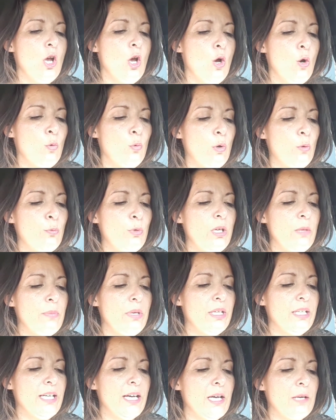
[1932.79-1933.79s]
When we
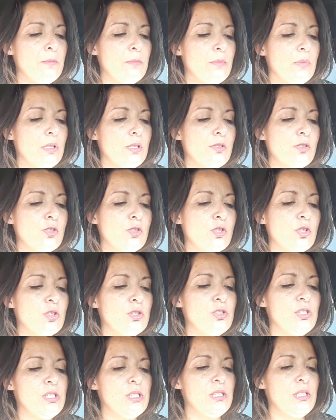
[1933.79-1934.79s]
become
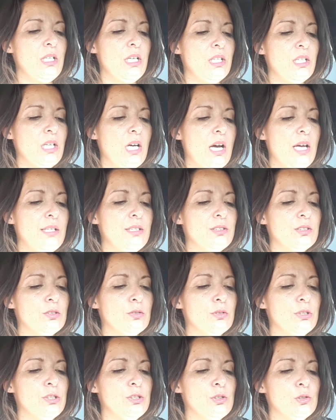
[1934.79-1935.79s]
certain that God is
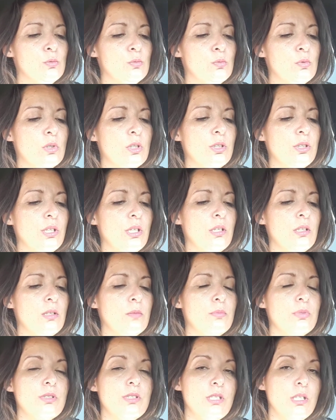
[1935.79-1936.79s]
going to work in a
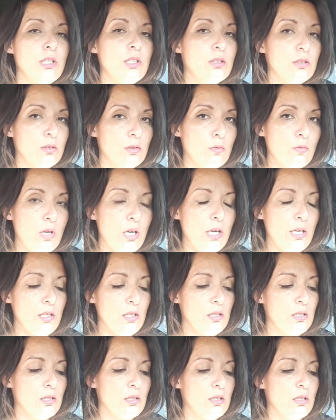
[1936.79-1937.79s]
particular way,
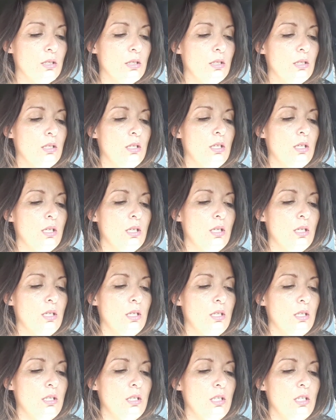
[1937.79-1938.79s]

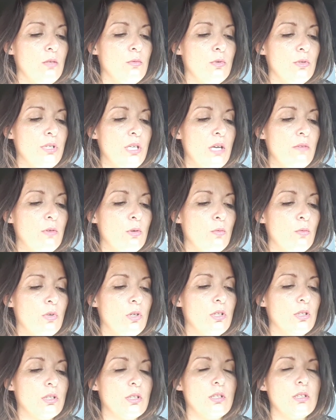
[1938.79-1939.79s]
He will never
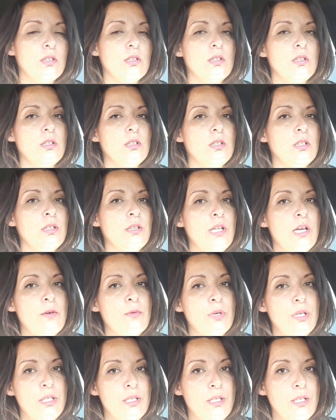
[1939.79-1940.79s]
work in that way
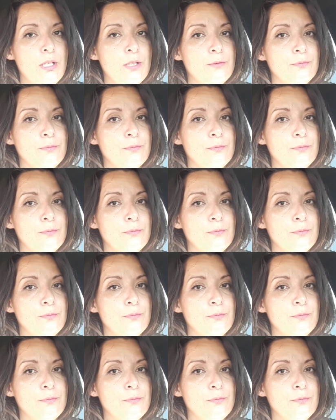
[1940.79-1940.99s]
again.